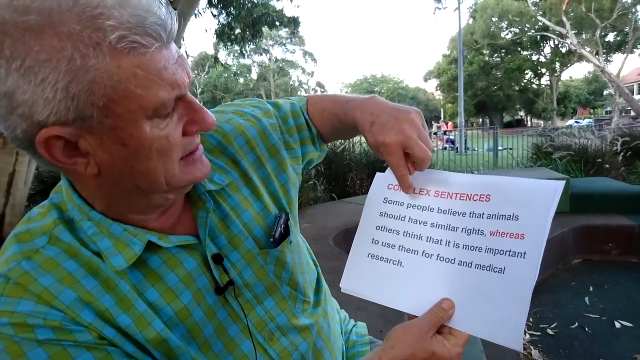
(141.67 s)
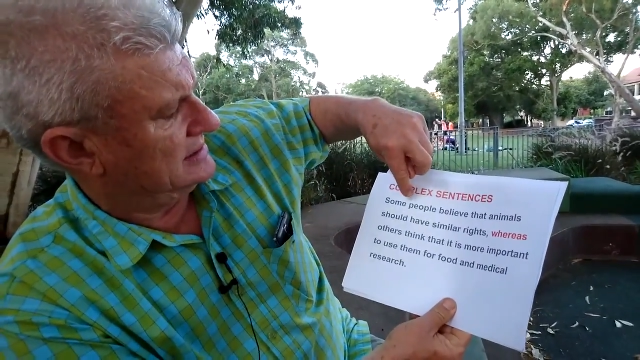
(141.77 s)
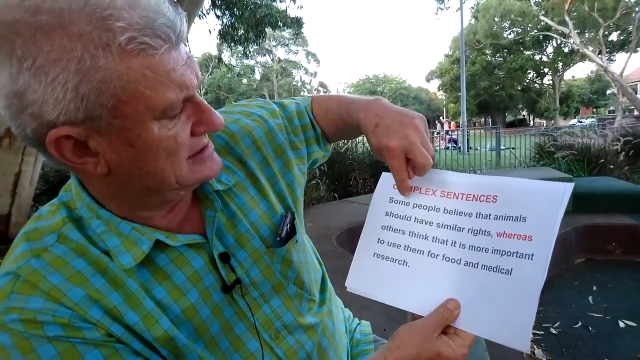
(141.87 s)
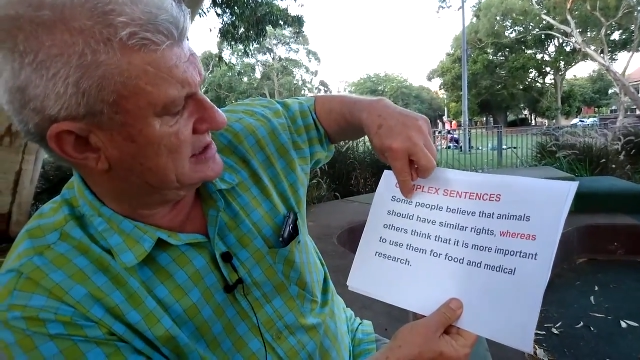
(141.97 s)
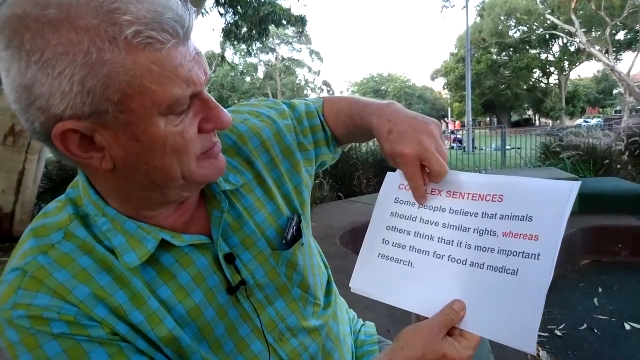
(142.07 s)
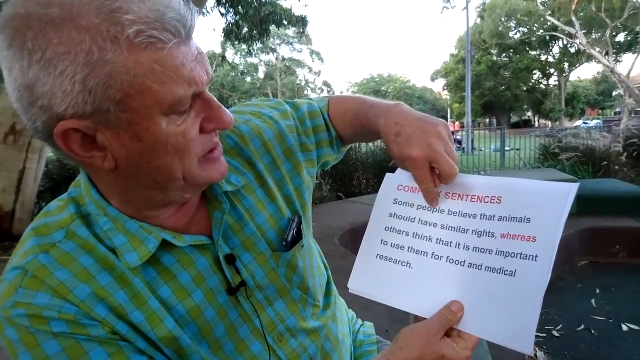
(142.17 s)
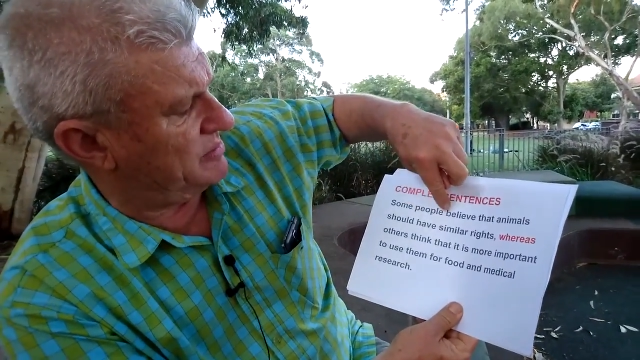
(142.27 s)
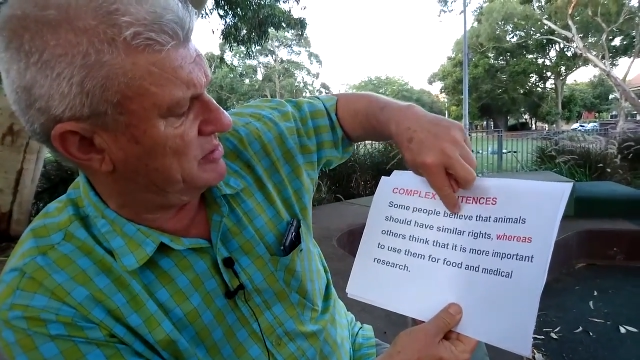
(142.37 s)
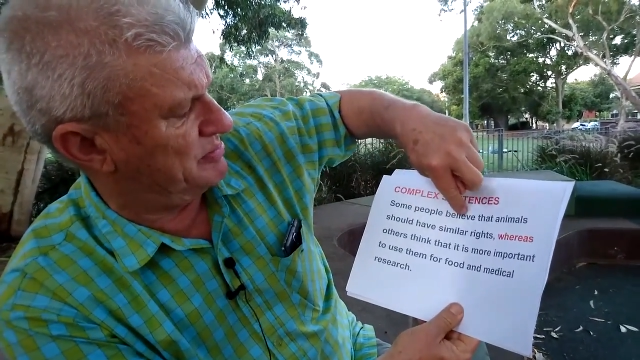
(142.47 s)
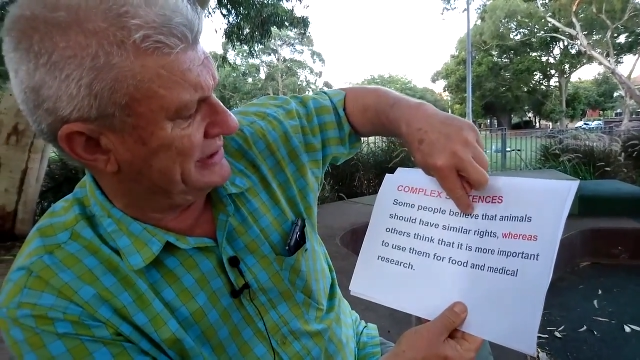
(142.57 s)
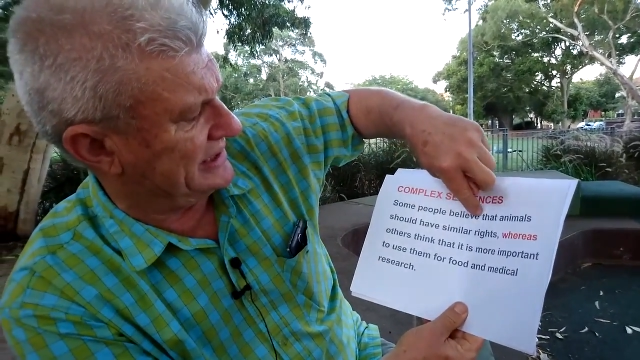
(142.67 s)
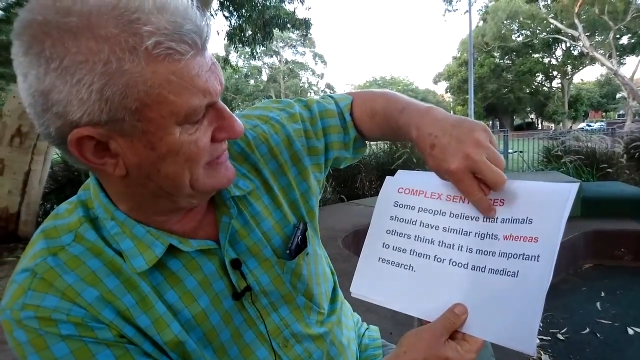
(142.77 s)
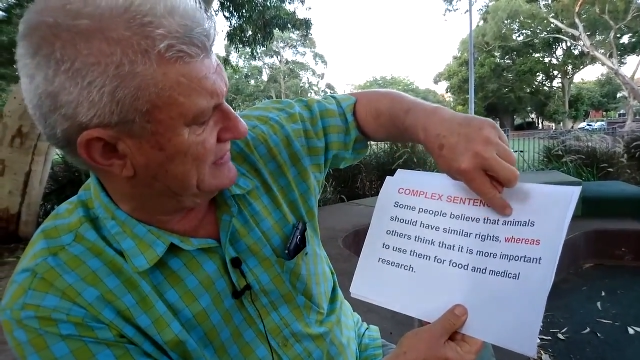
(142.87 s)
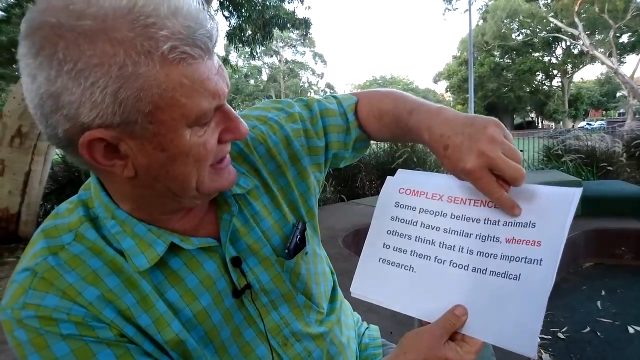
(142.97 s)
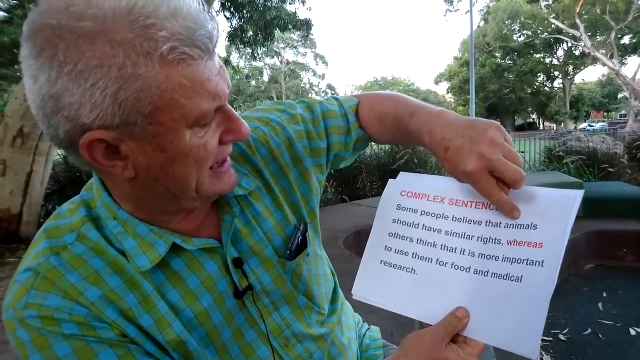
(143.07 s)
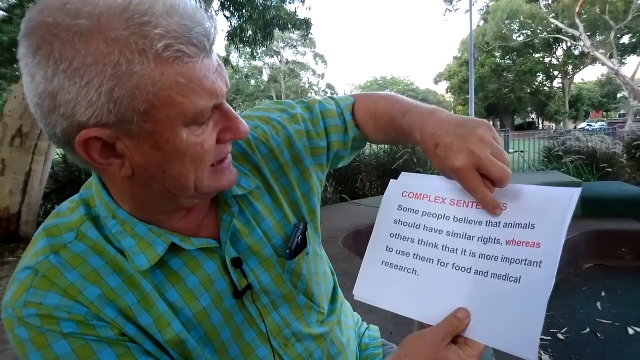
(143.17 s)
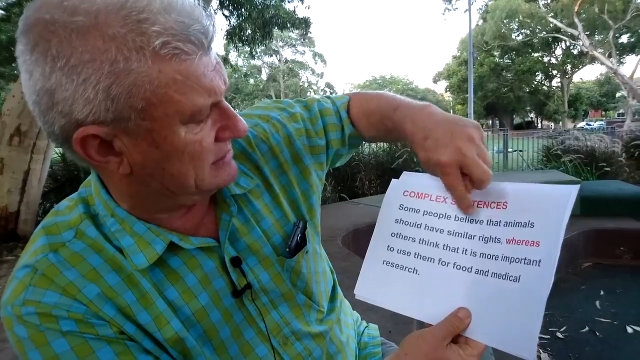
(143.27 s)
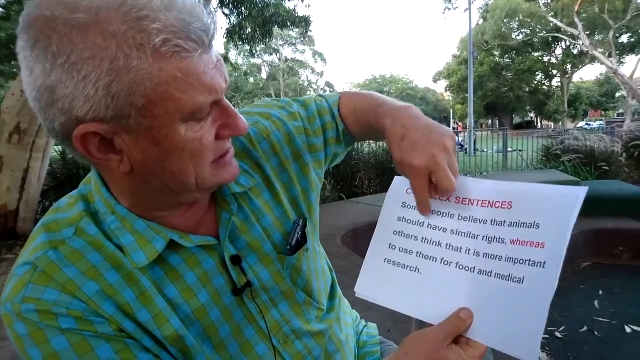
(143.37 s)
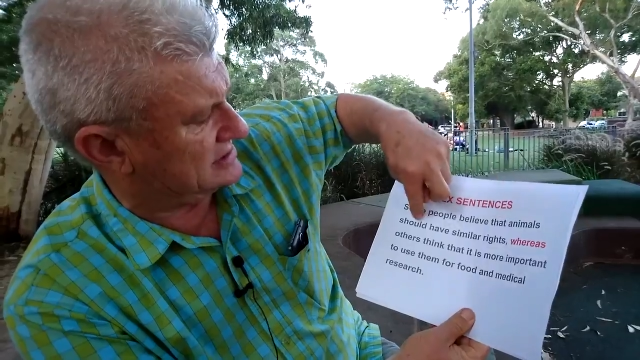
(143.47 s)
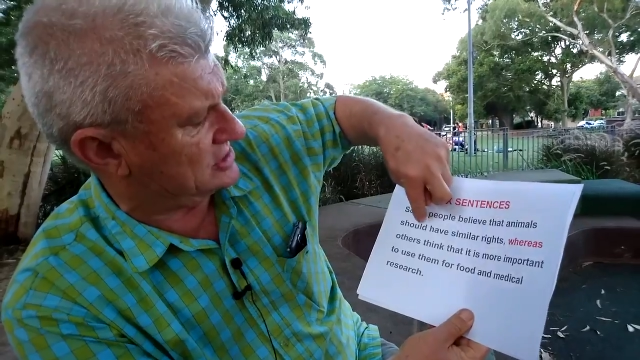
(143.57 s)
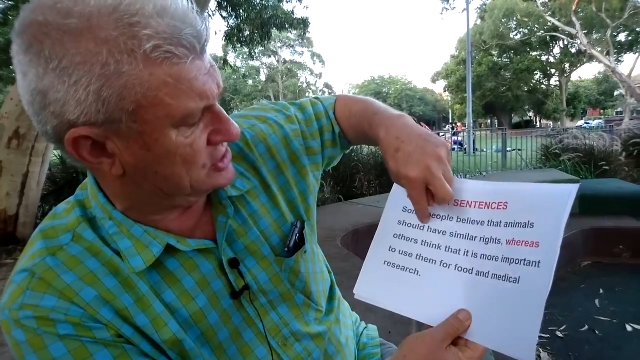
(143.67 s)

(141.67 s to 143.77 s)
some people believe that animals